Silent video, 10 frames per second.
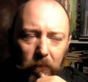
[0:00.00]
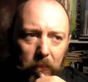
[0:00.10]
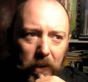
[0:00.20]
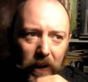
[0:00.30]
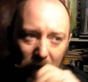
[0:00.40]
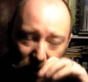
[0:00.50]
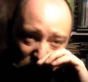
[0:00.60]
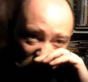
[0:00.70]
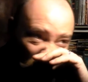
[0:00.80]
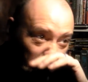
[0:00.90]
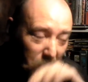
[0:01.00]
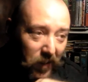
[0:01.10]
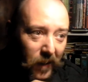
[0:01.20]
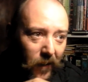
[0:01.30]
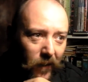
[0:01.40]
from me hitting
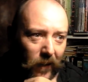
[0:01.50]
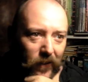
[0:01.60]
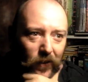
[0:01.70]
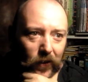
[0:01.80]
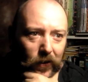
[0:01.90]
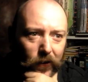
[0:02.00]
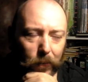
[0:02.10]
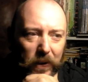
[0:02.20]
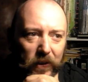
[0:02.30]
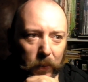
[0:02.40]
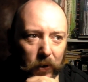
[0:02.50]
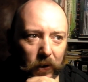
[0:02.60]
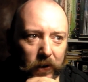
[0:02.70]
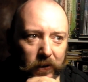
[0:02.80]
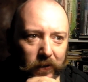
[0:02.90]
Twitter, because I like to spread the
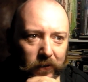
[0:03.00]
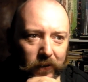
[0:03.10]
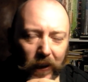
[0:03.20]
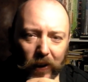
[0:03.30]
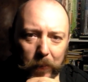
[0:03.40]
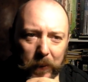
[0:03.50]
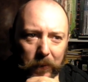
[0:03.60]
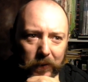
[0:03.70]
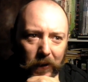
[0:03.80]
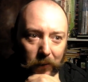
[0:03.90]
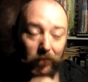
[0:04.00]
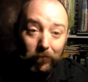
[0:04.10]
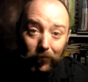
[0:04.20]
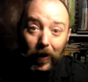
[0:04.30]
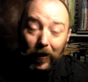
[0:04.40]
word and let other people know.
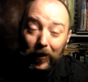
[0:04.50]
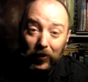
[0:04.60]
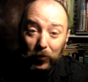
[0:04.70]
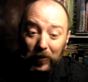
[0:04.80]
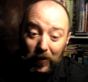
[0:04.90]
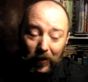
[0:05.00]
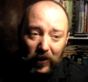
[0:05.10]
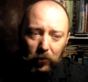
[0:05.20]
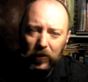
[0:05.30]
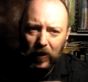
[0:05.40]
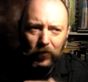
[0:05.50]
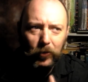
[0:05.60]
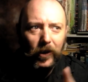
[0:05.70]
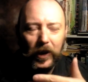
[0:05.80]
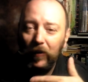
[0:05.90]
I like this one. I like this one. If
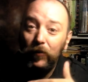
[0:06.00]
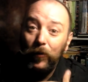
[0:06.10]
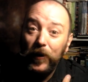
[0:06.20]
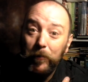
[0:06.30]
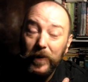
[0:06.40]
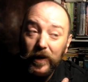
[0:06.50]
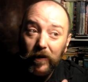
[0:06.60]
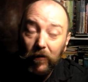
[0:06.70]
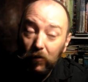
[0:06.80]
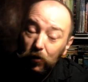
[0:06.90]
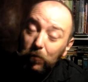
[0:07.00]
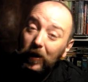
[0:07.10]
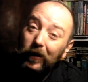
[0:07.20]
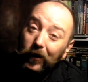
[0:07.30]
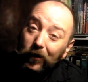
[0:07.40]
you like me, you
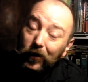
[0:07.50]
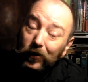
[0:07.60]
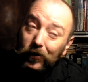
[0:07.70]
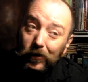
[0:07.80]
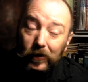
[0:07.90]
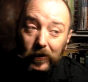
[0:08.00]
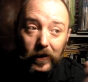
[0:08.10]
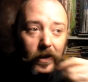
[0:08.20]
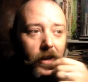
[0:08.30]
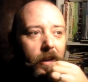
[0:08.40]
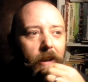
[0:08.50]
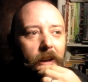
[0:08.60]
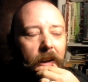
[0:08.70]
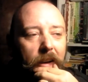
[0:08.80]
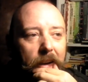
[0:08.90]
might like this.
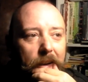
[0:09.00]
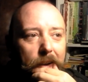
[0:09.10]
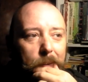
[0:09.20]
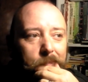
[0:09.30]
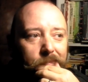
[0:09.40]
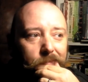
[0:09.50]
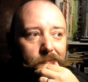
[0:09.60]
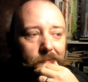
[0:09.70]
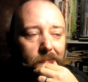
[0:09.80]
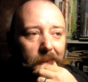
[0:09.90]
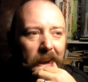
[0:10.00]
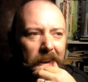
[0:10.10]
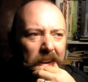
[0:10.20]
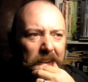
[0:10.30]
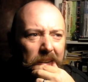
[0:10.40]

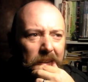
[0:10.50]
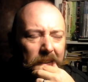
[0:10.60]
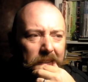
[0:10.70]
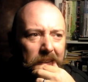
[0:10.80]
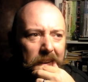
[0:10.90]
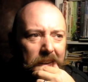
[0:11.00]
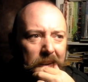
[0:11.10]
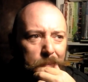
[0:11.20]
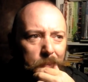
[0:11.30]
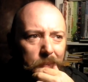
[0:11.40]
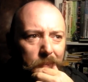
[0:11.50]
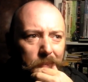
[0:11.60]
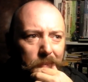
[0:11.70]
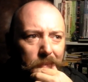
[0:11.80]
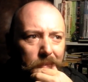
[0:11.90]
Yeah. So I'd like to say
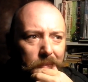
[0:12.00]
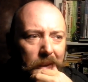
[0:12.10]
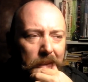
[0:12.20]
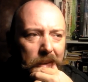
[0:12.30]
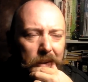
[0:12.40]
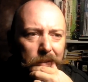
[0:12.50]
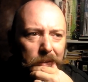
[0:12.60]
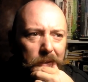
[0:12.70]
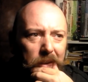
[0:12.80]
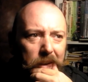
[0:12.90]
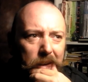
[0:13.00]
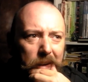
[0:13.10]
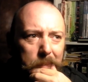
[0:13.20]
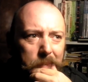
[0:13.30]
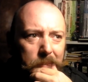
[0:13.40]
thanks for all
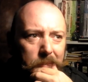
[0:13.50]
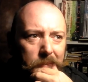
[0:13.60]
the